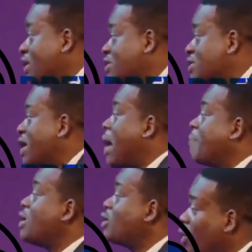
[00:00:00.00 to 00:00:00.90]
They can be
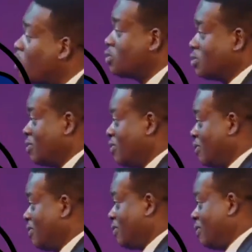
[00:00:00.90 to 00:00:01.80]
ignored.
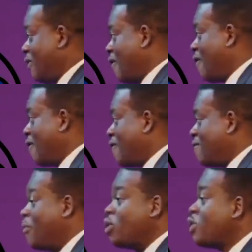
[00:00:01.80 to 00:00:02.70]
The
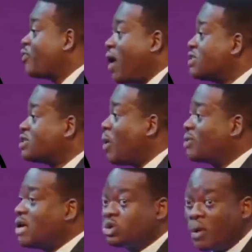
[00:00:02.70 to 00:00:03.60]
body of Christ is coming.
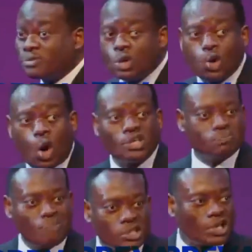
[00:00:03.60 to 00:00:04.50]
There's something God is
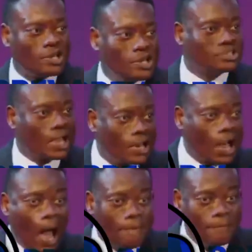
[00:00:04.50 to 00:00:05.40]
marshalling his army